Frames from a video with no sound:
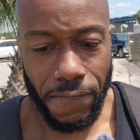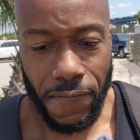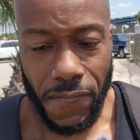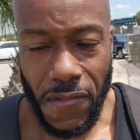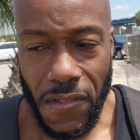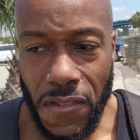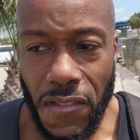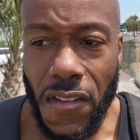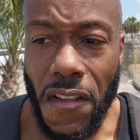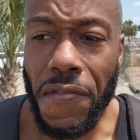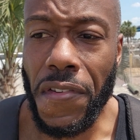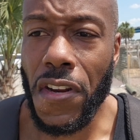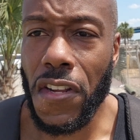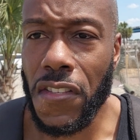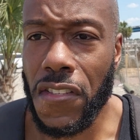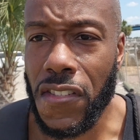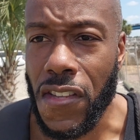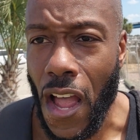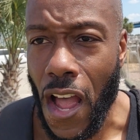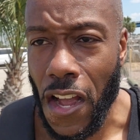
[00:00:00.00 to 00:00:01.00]
dividend
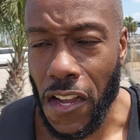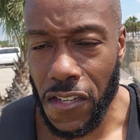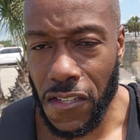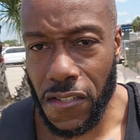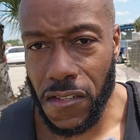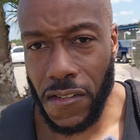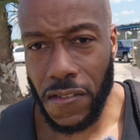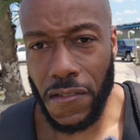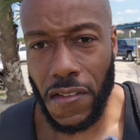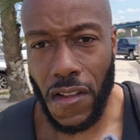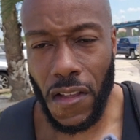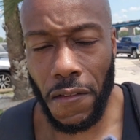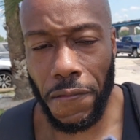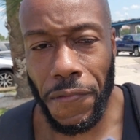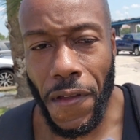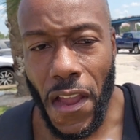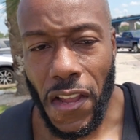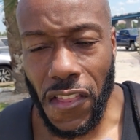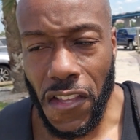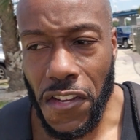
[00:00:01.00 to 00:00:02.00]
stocks. In
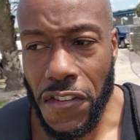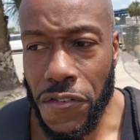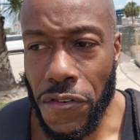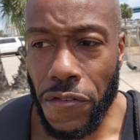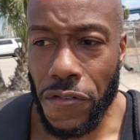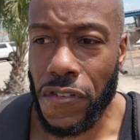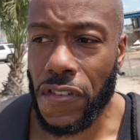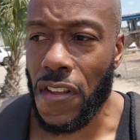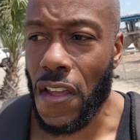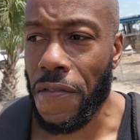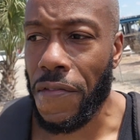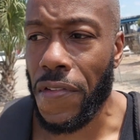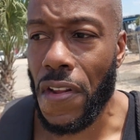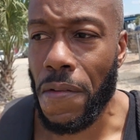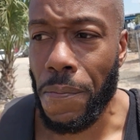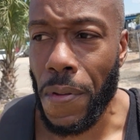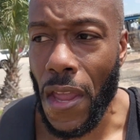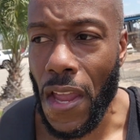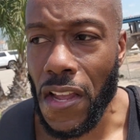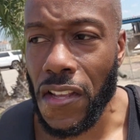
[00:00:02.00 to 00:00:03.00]
fact, these are
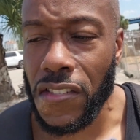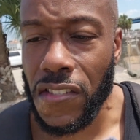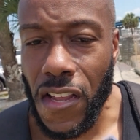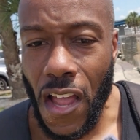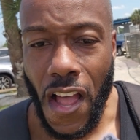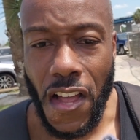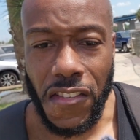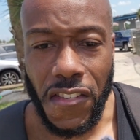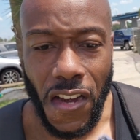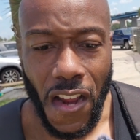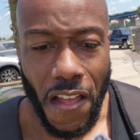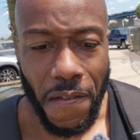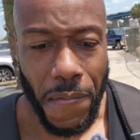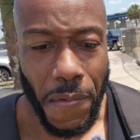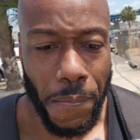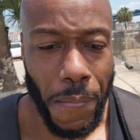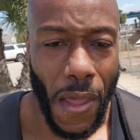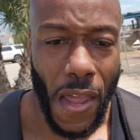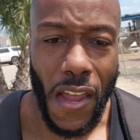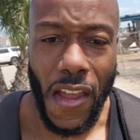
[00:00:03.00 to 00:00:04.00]
dividend paying stocks that have been
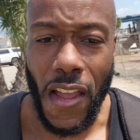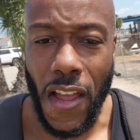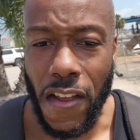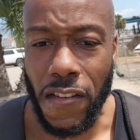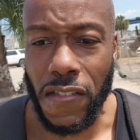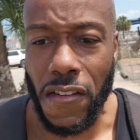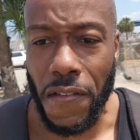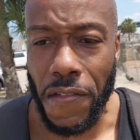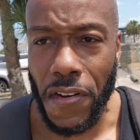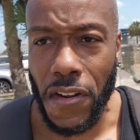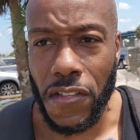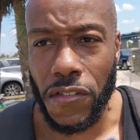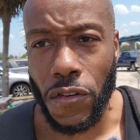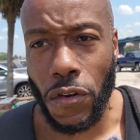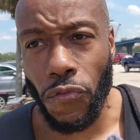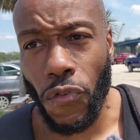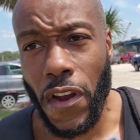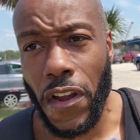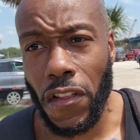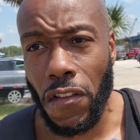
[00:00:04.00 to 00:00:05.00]
paying out dividends on a
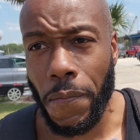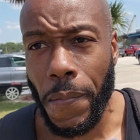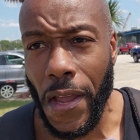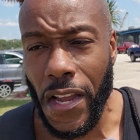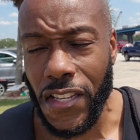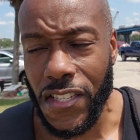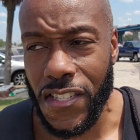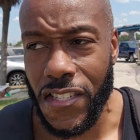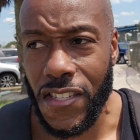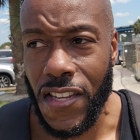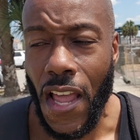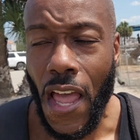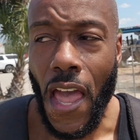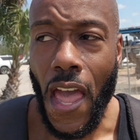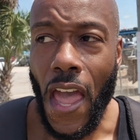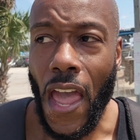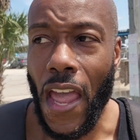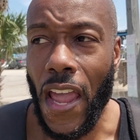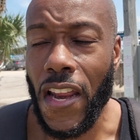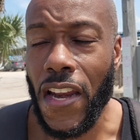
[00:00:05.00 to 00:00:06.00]
regular basis
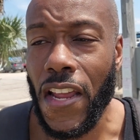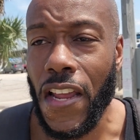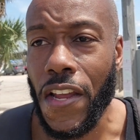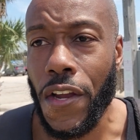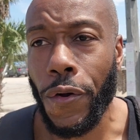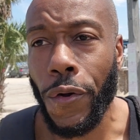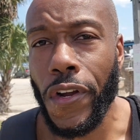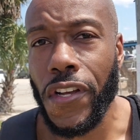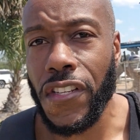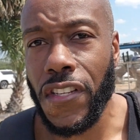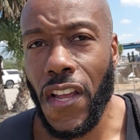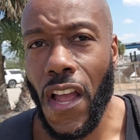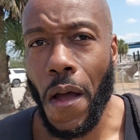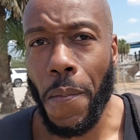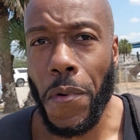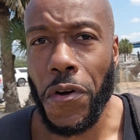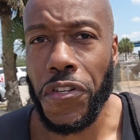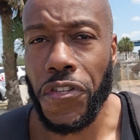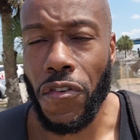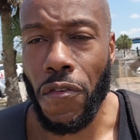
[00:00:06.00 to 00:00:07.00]
and increasing how
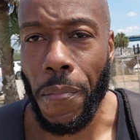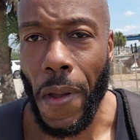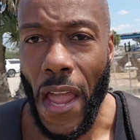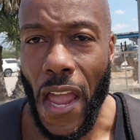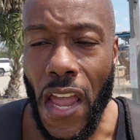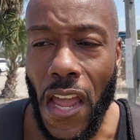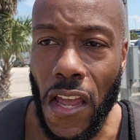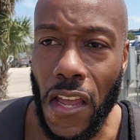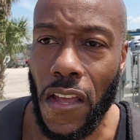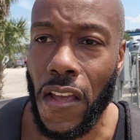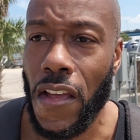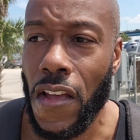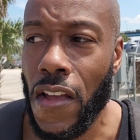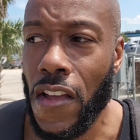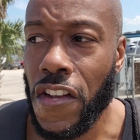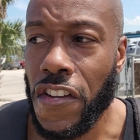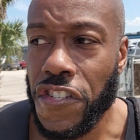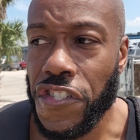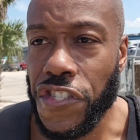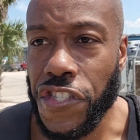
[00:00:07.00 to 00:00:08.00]
much they're paying
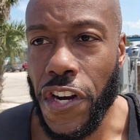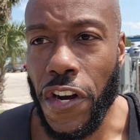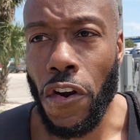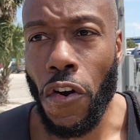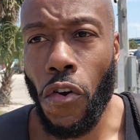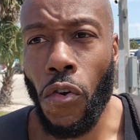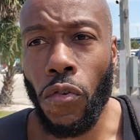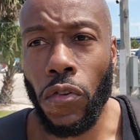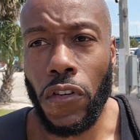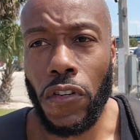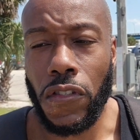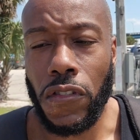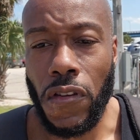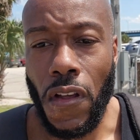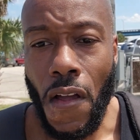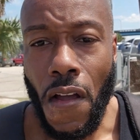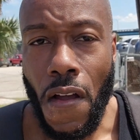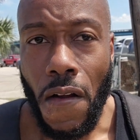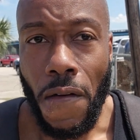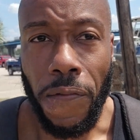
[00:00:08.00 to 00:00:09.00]
shareholders
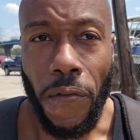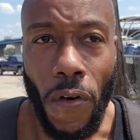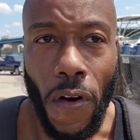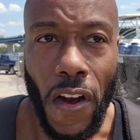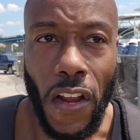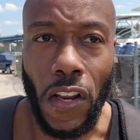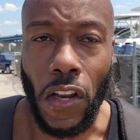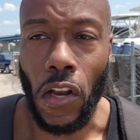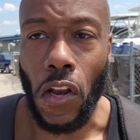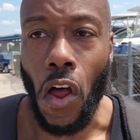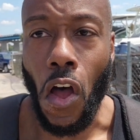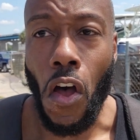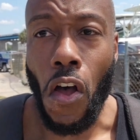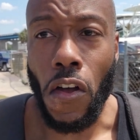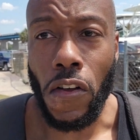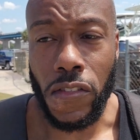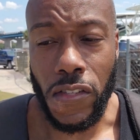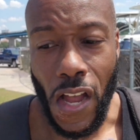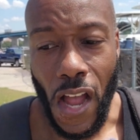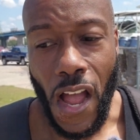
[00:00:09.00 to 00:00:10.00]
for a
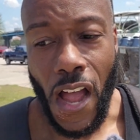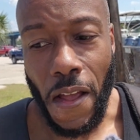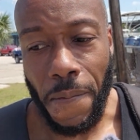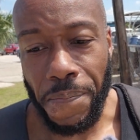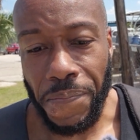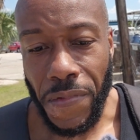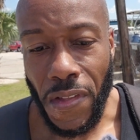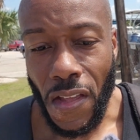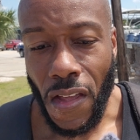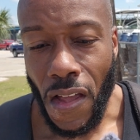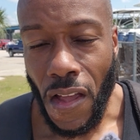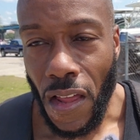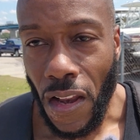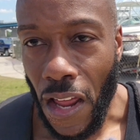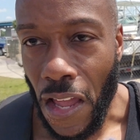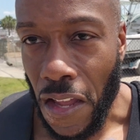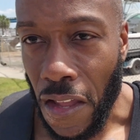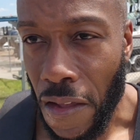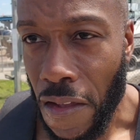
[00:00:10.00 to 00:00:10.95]
long time. Like,